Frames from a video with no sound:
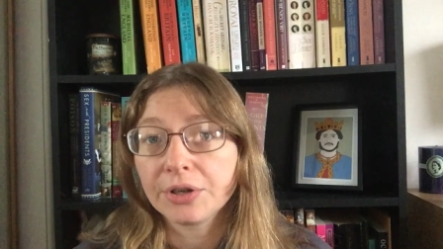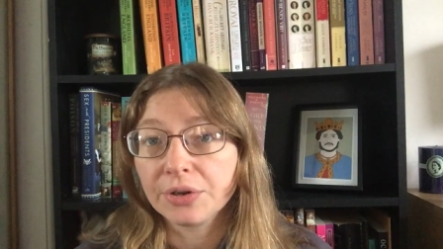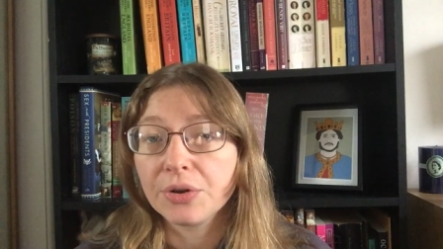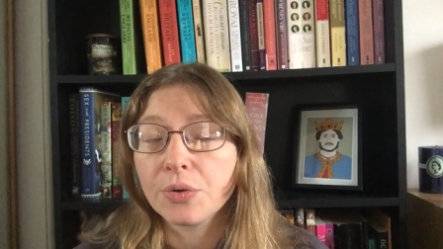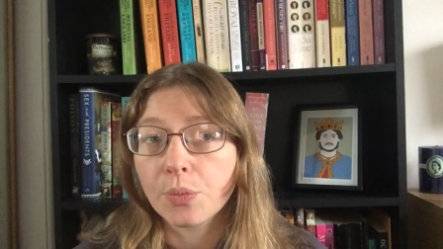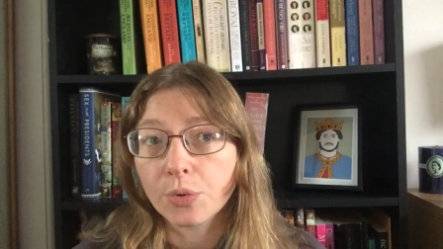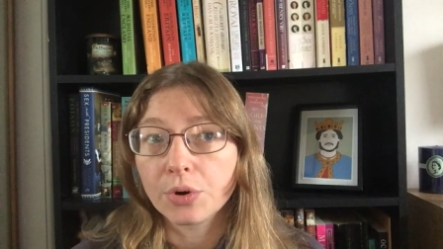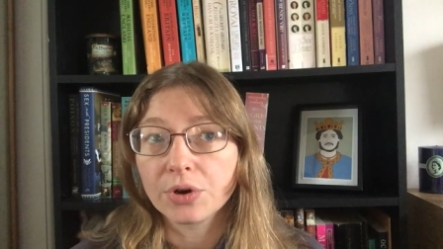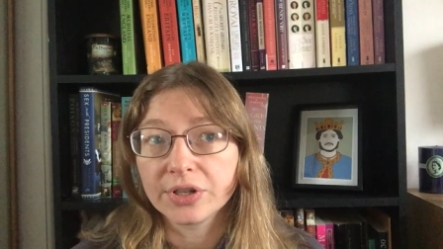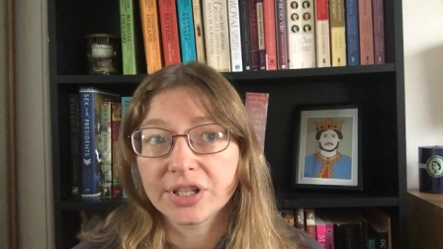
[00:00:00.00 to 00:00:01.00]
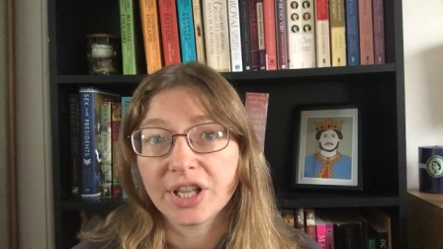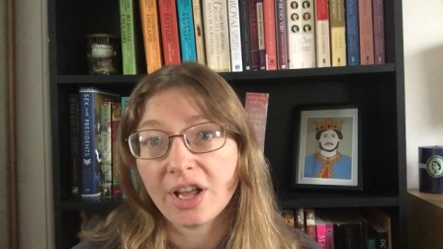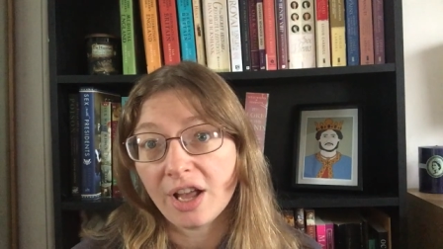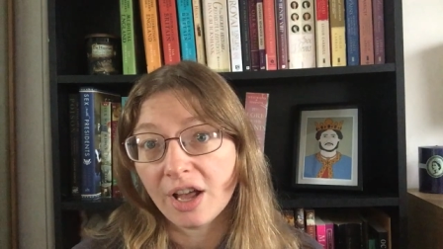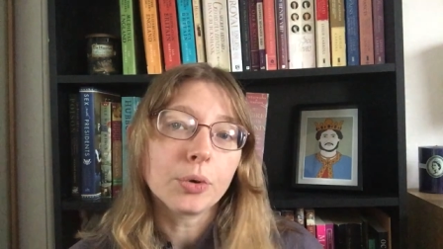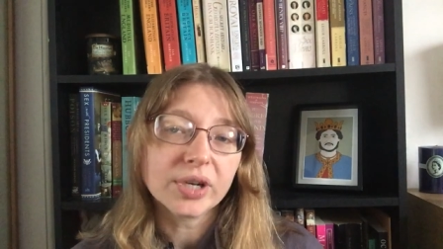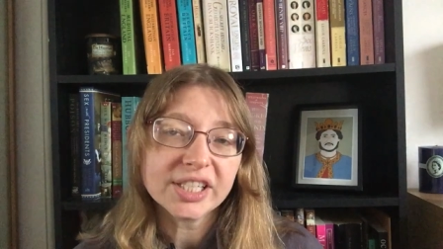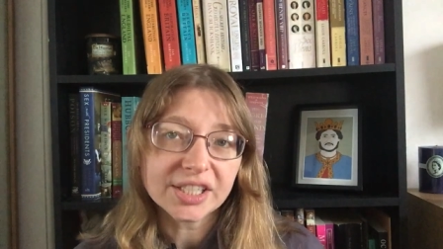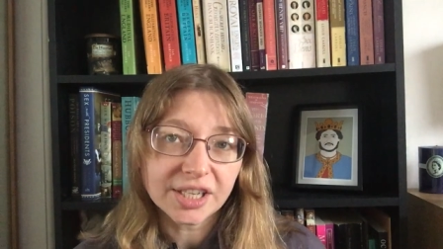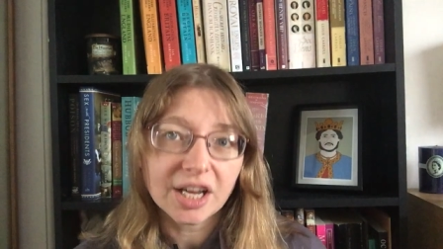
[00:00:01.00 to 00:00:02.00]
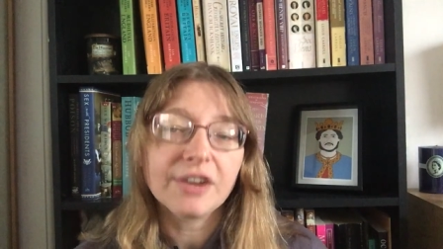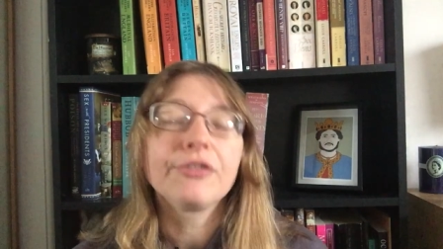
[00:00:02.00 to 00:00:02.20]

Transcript: who was a poisoner,